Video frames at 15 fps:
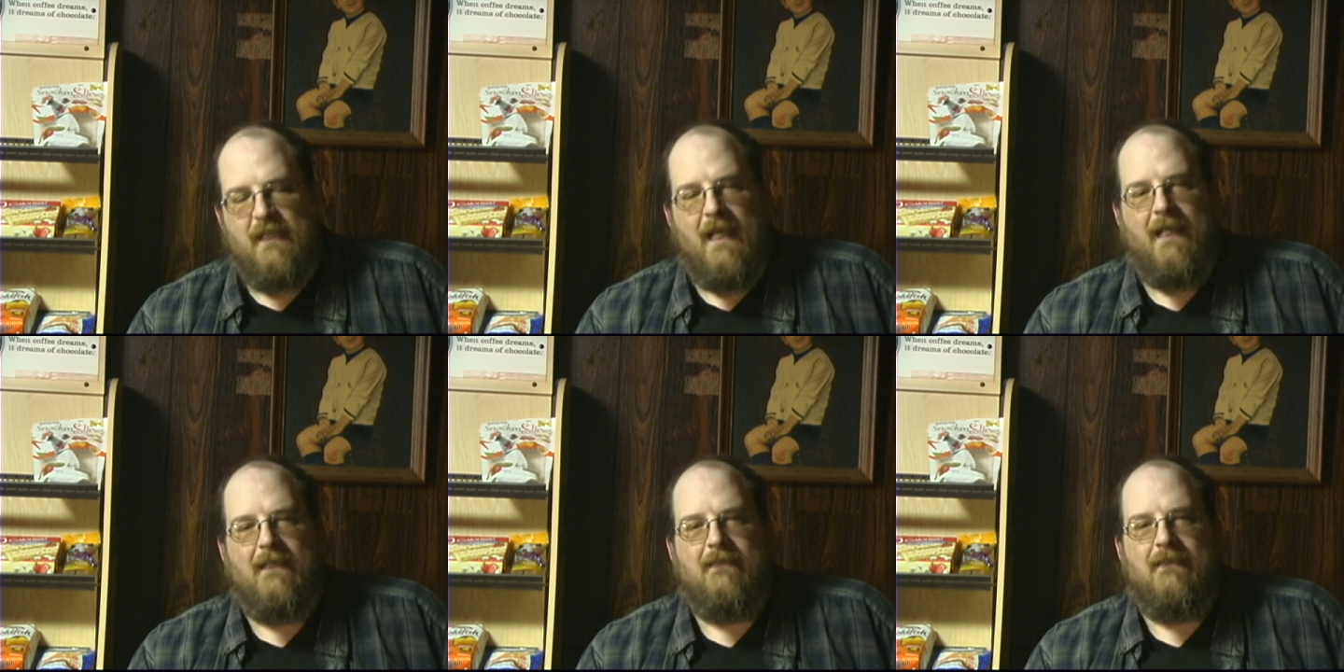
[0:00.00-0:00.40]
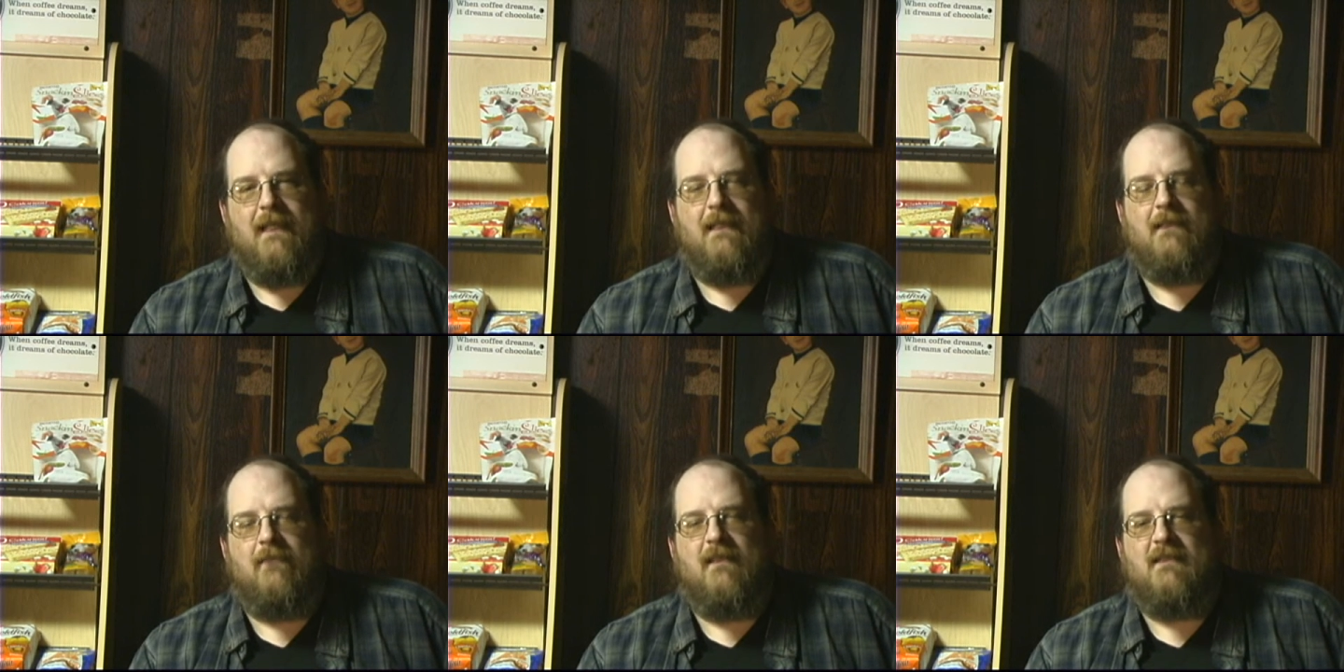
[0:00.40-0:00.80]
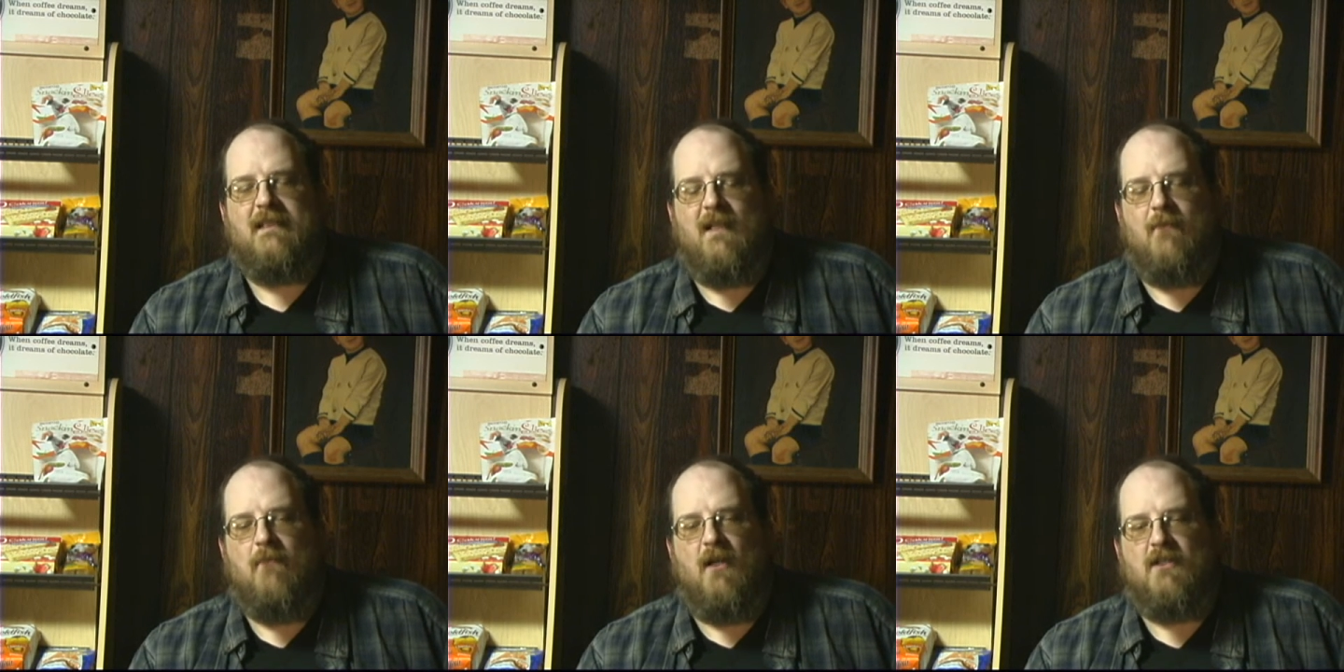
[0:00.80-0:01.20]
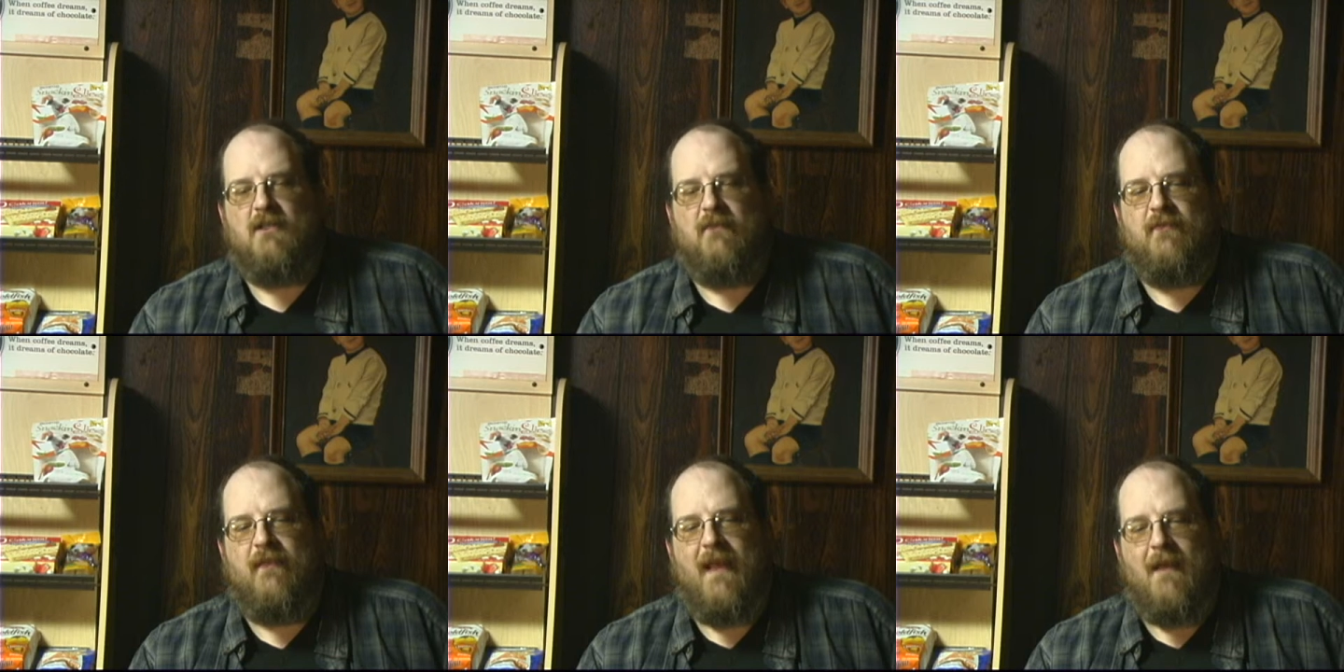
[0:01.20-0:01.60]
And then the rest of the
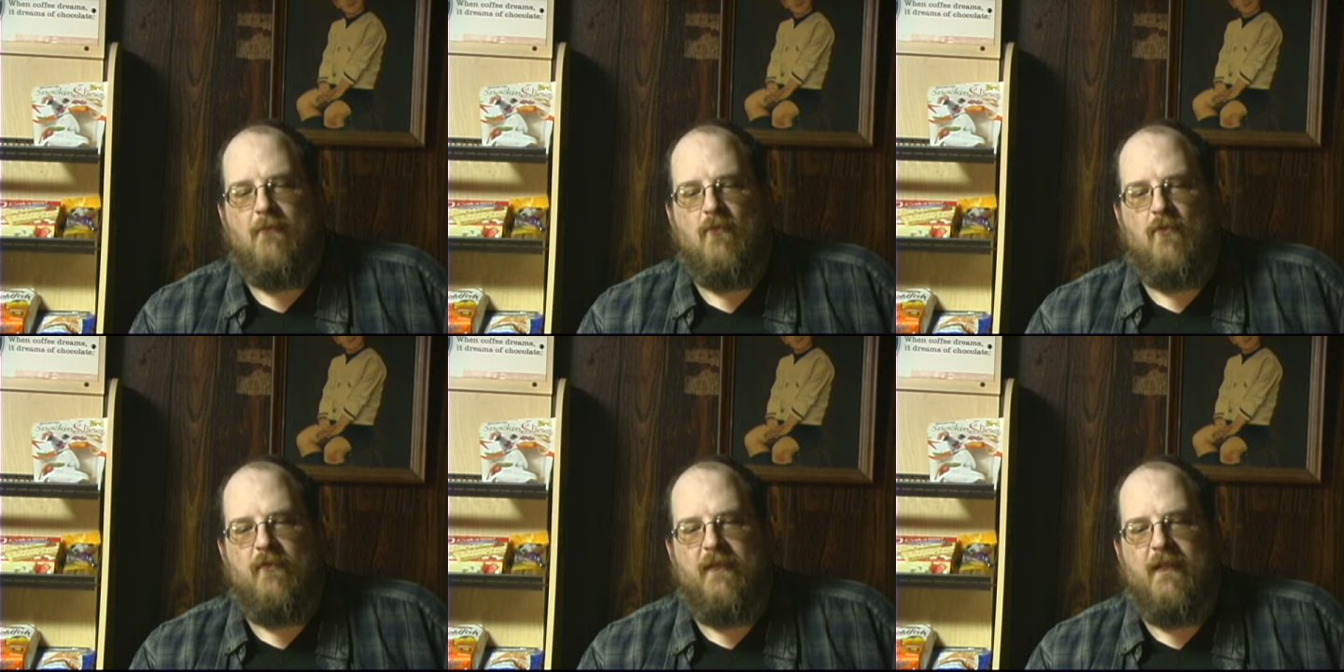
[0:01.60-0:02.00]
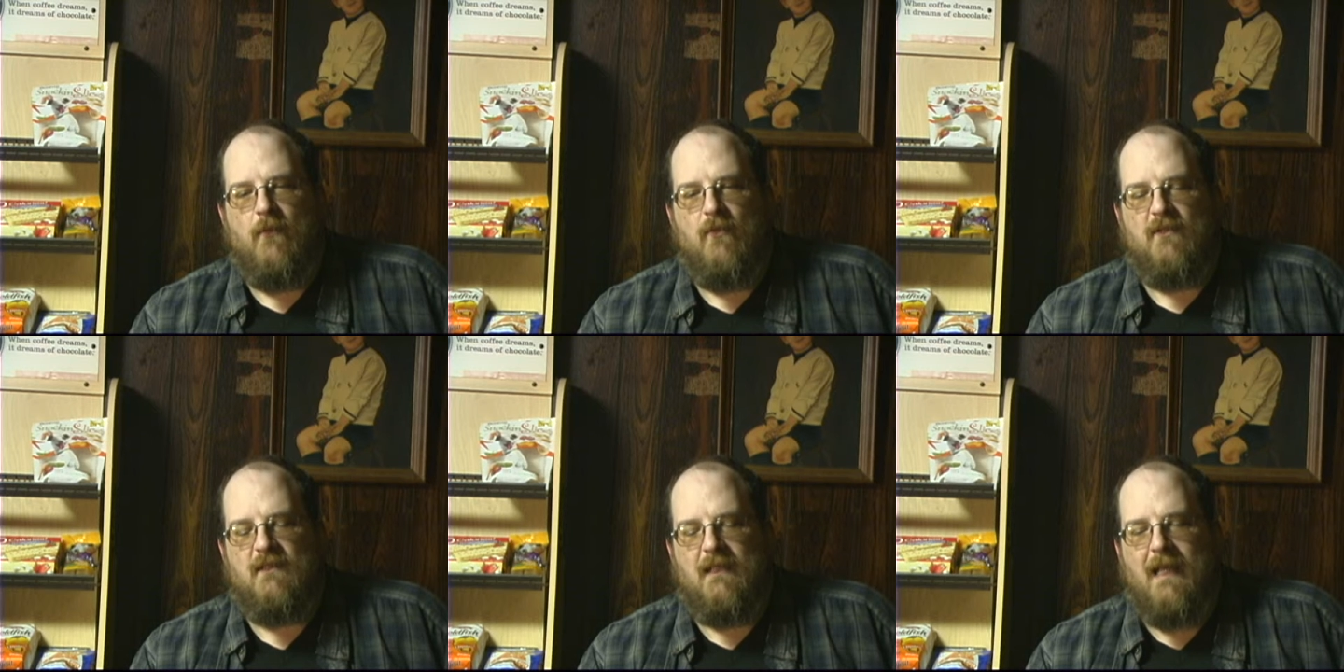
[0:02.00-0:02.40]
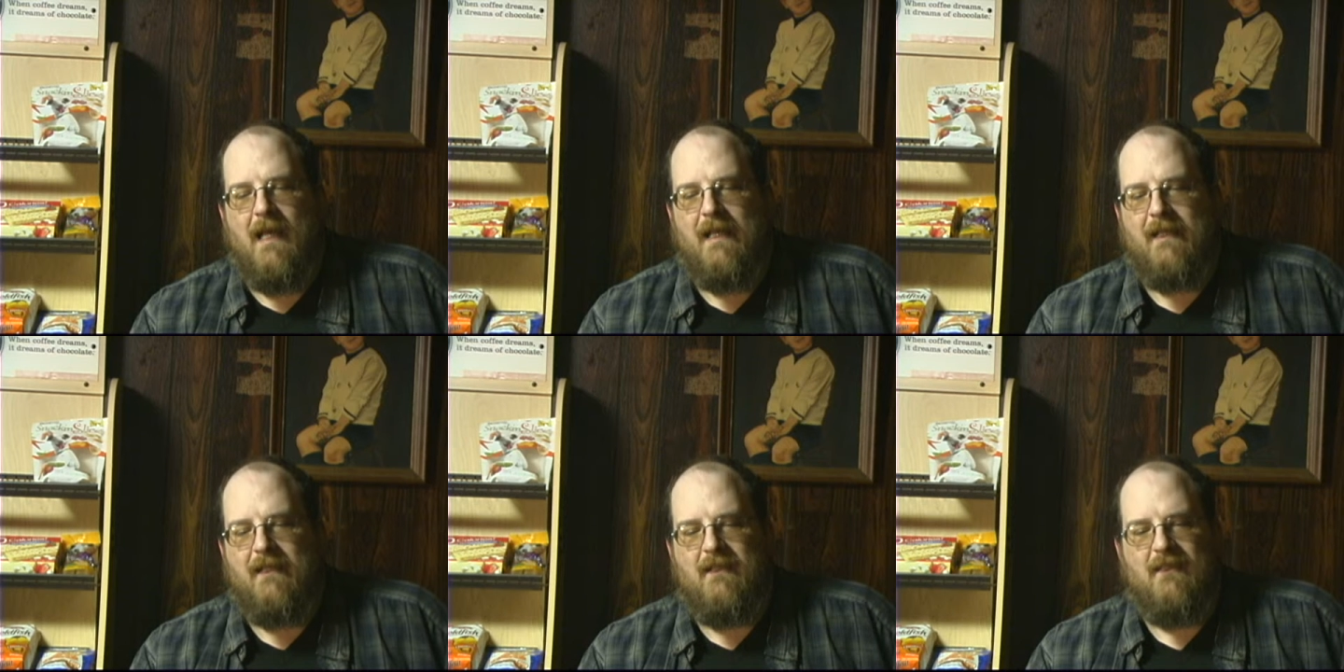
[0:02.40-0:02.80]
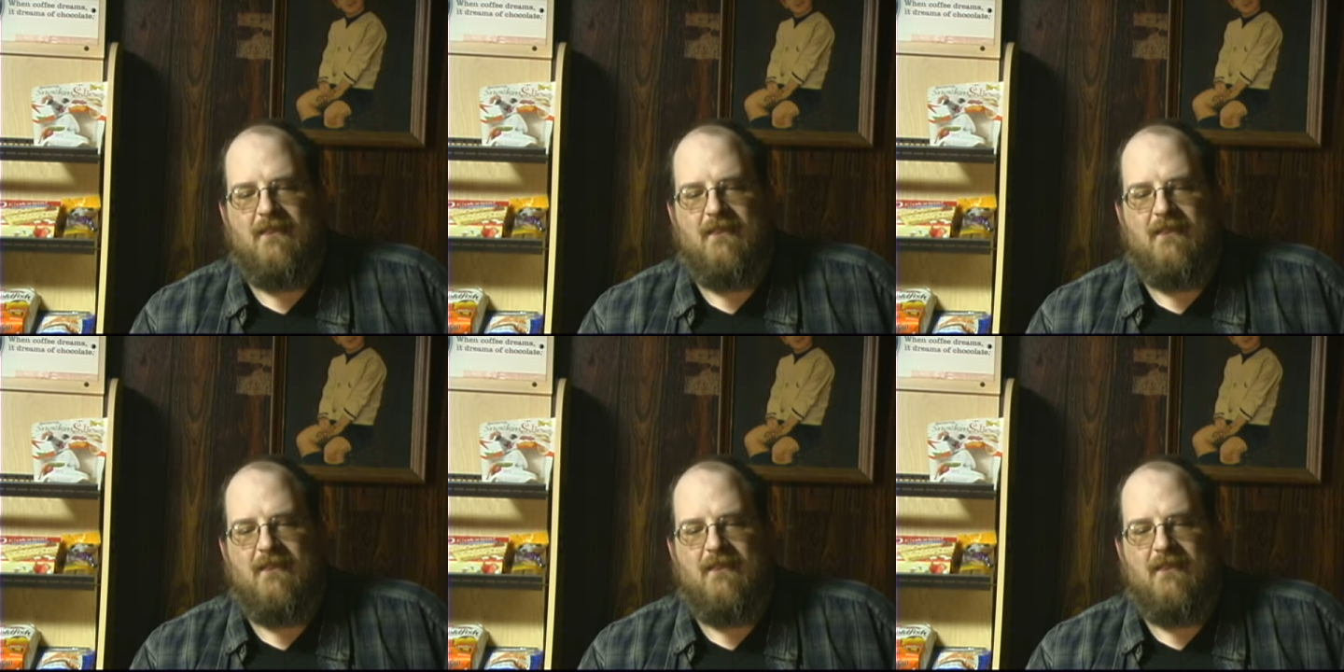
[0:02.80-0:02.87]
budget for that movie was like